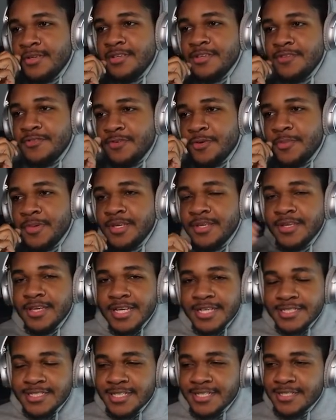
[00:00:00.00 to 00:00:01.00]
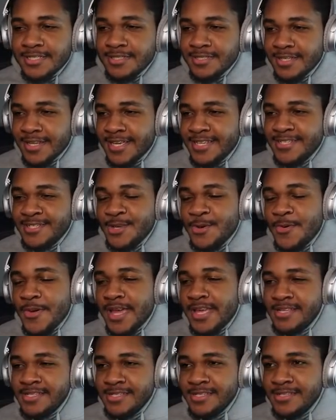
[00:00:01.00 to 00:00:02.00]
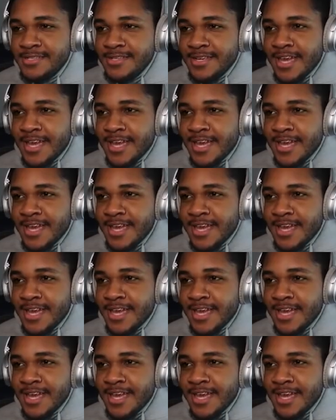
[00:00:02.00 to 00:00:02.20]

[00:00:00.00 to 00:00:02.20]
You feel me? It's too easy.